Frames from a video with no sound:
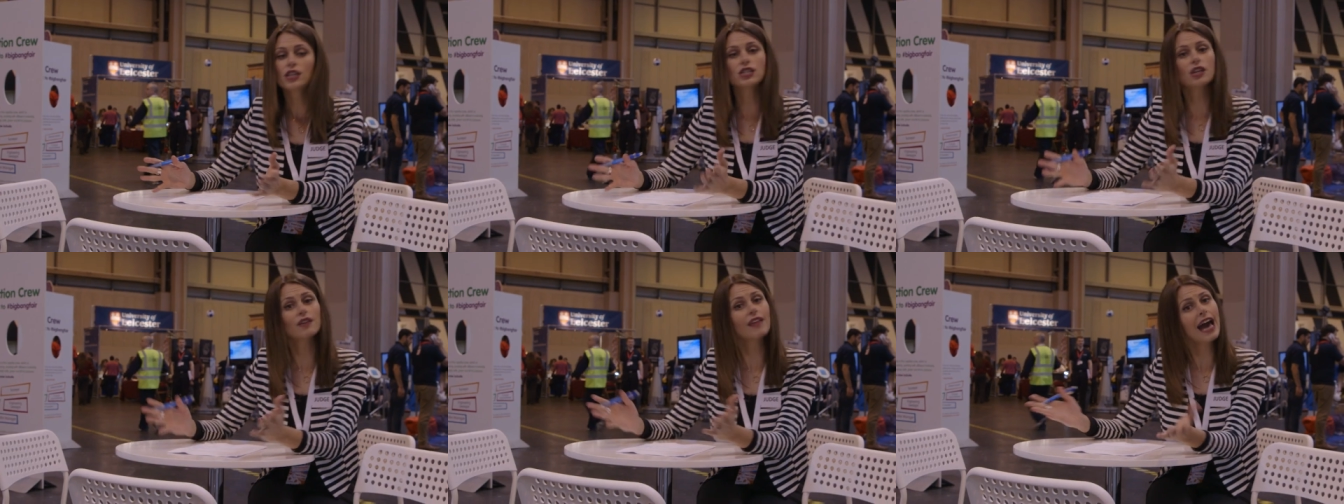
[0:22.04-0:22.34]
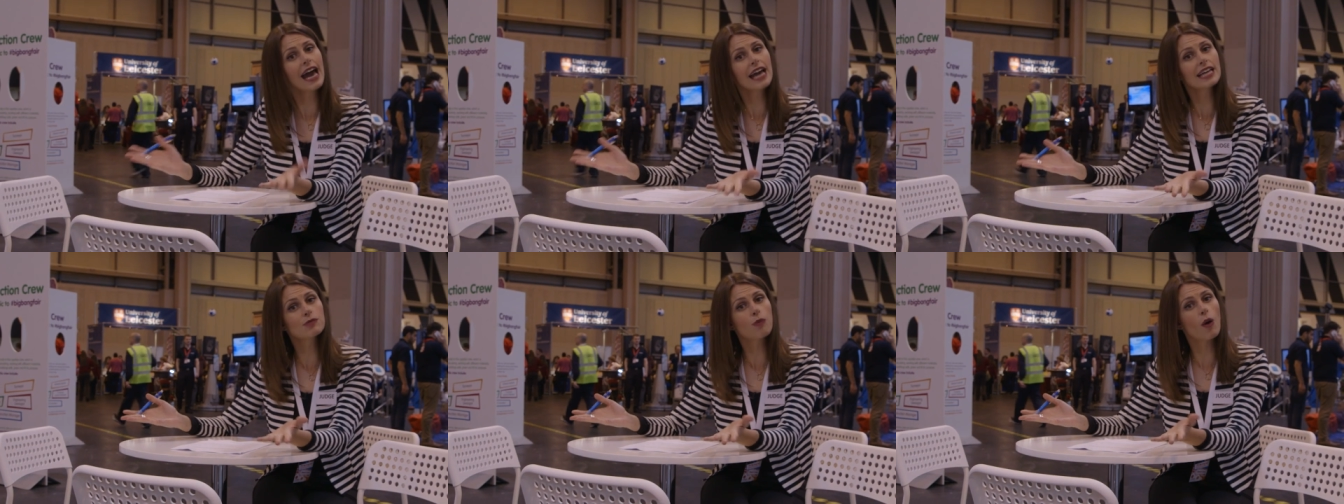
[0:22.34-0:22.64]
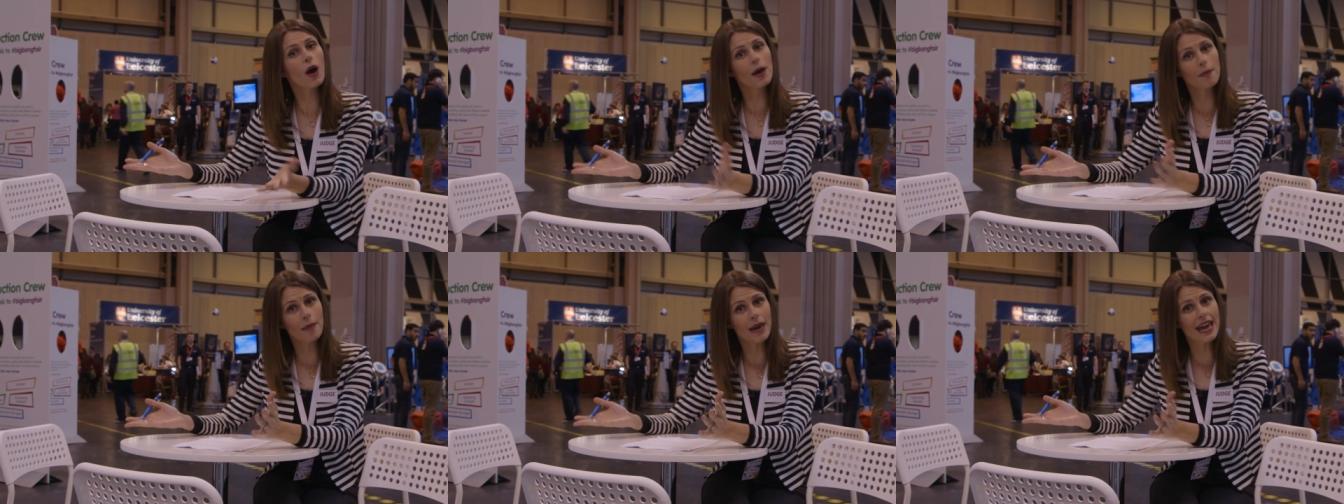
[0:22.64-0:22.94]
So that is
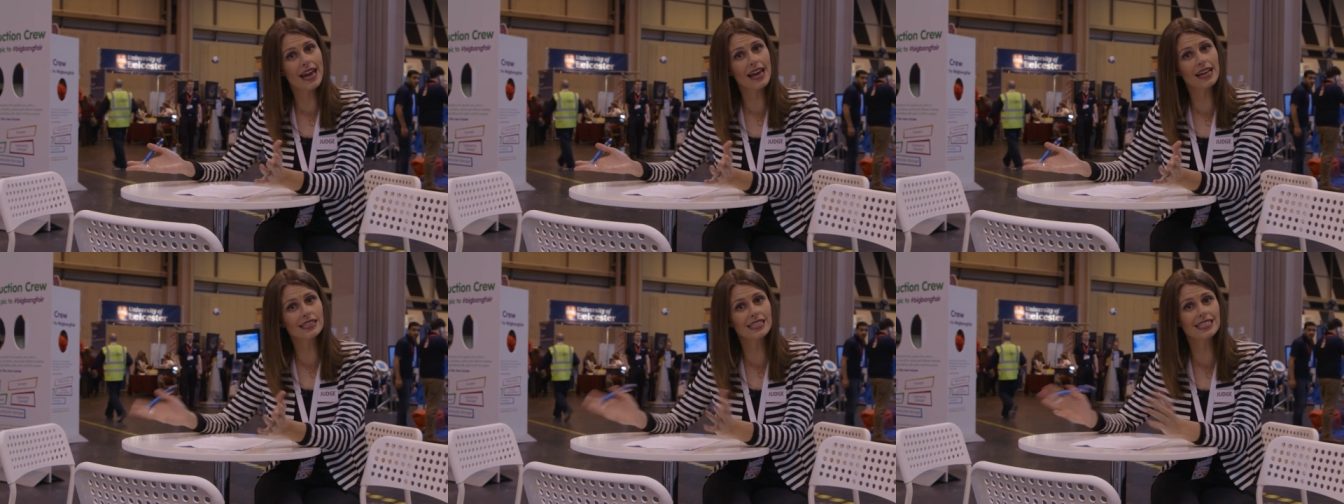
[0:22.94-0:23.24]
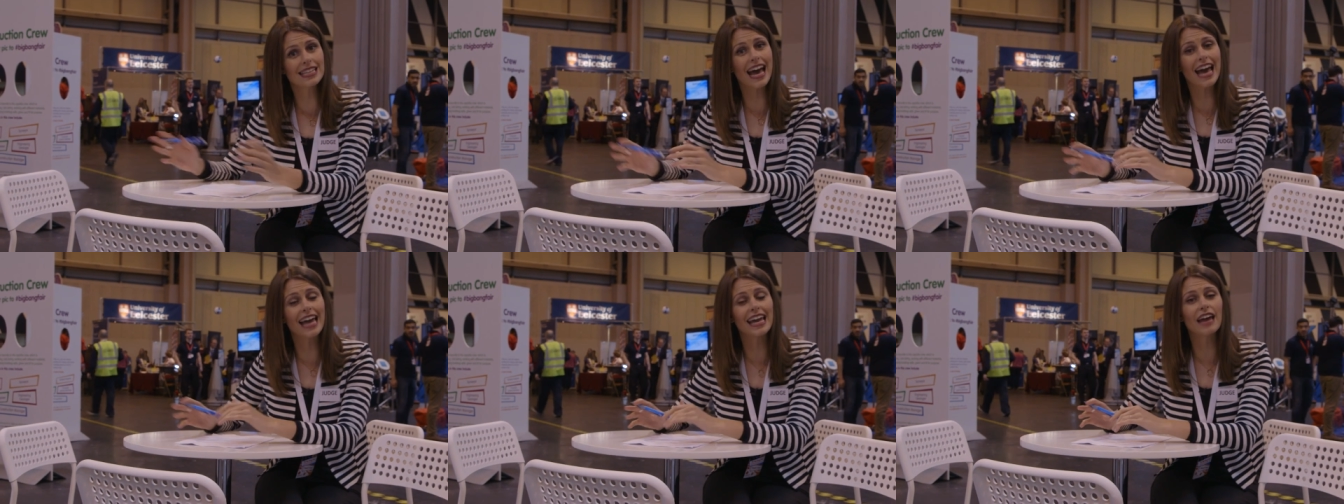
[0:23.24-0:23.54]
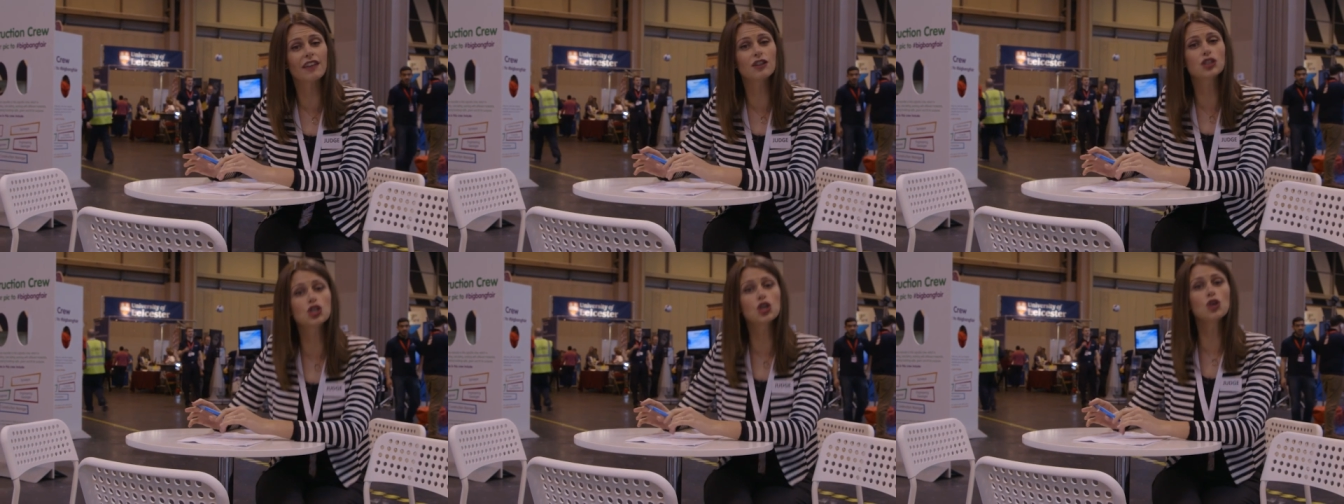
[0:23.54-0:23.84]
why I'm here today
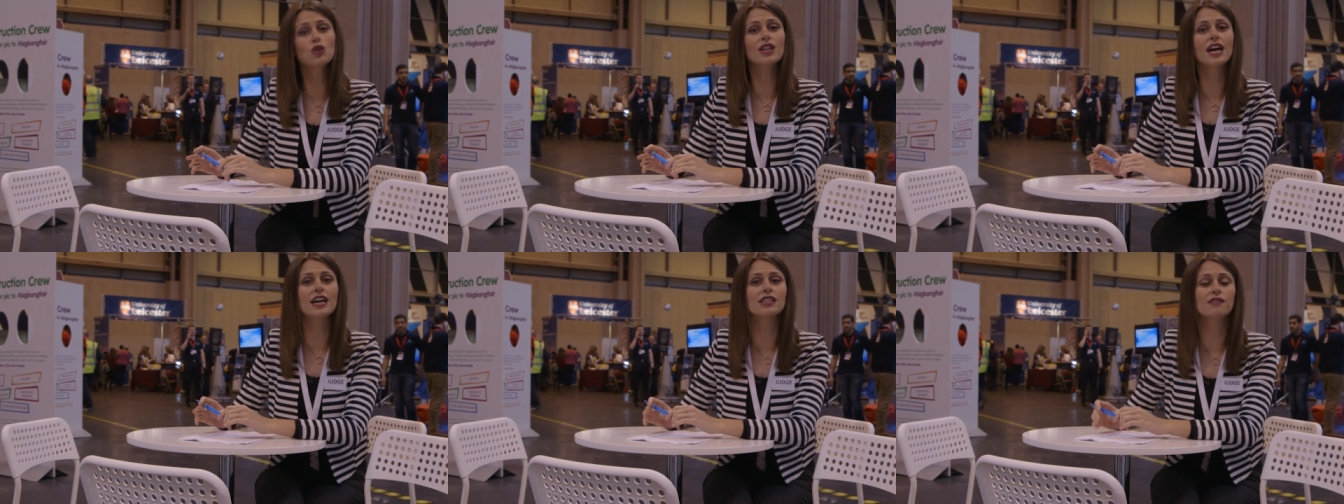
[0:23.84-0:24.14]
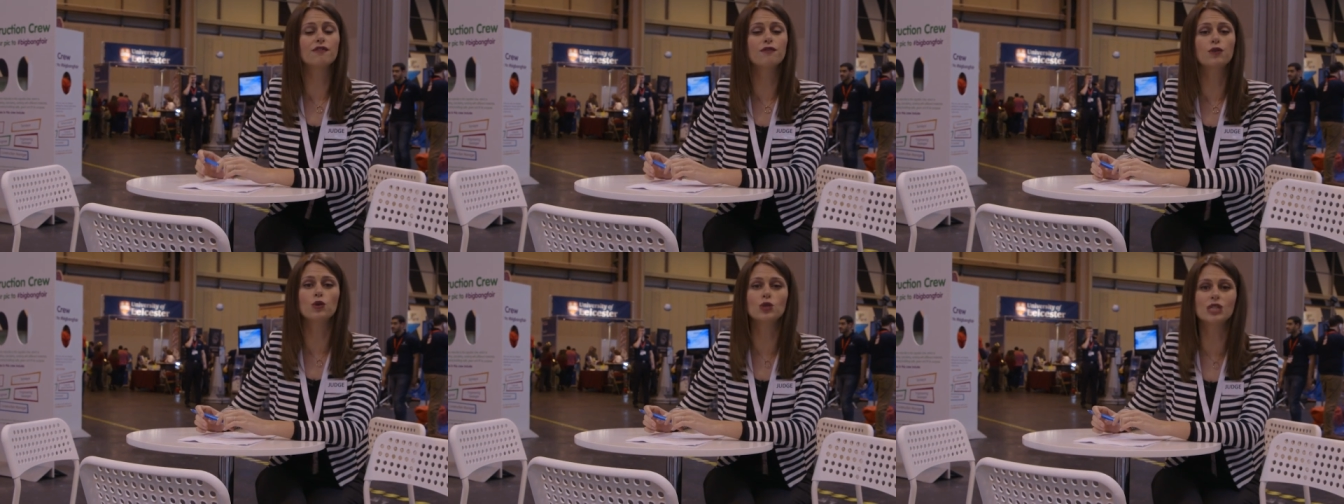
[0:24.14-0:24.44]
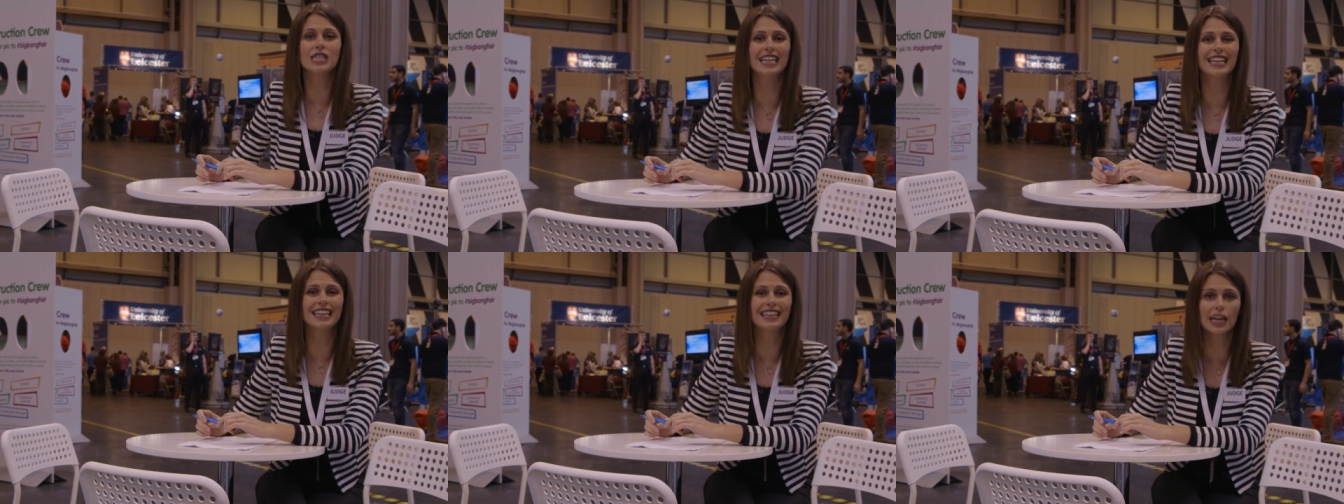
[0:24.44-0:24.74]
at the
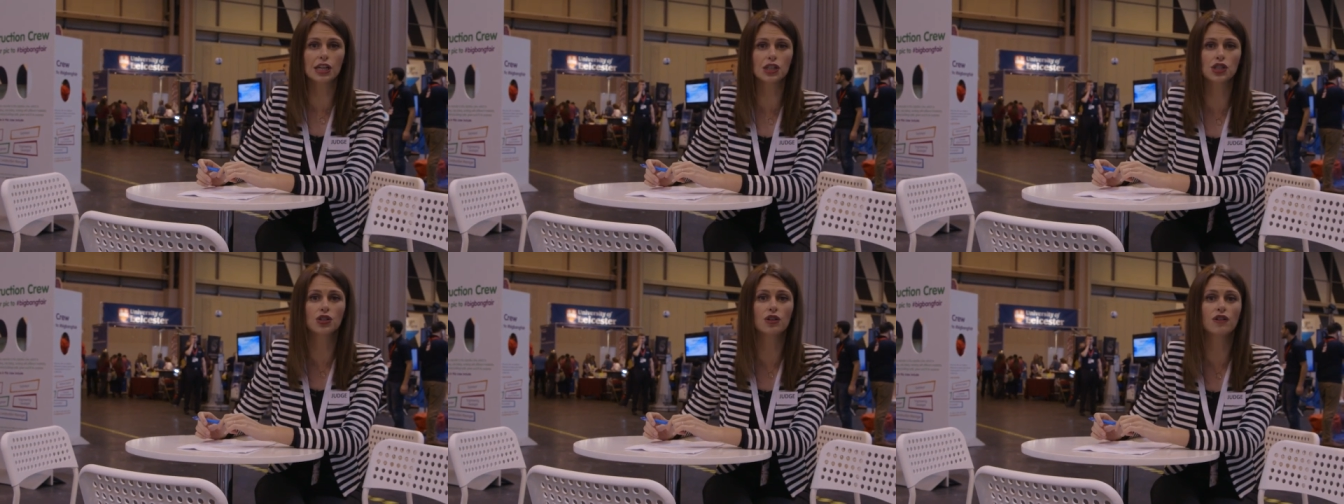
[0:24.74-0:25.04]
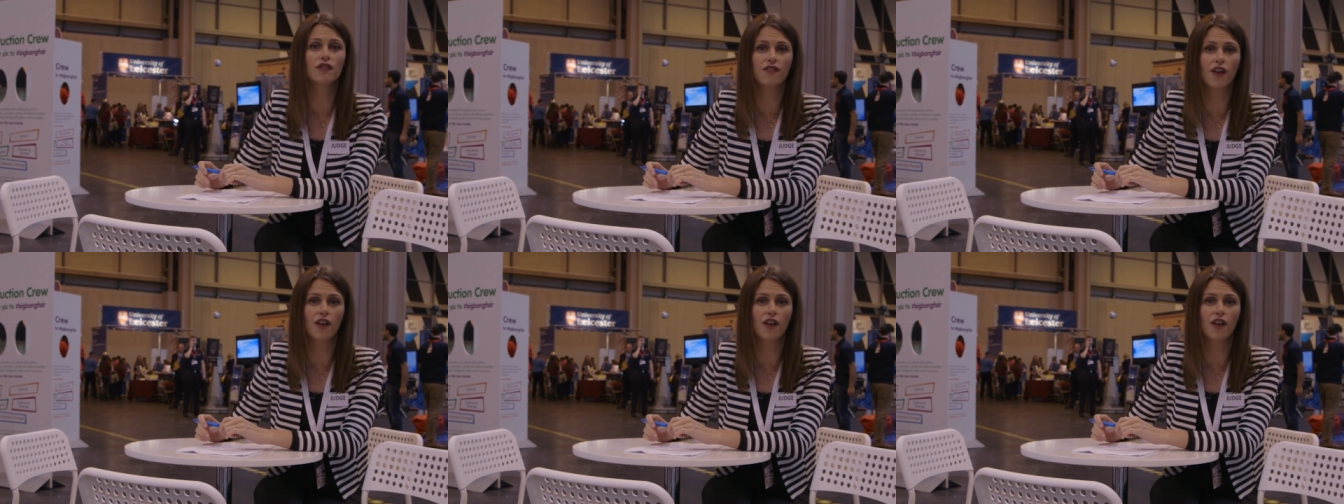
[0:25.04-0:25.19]
2014 National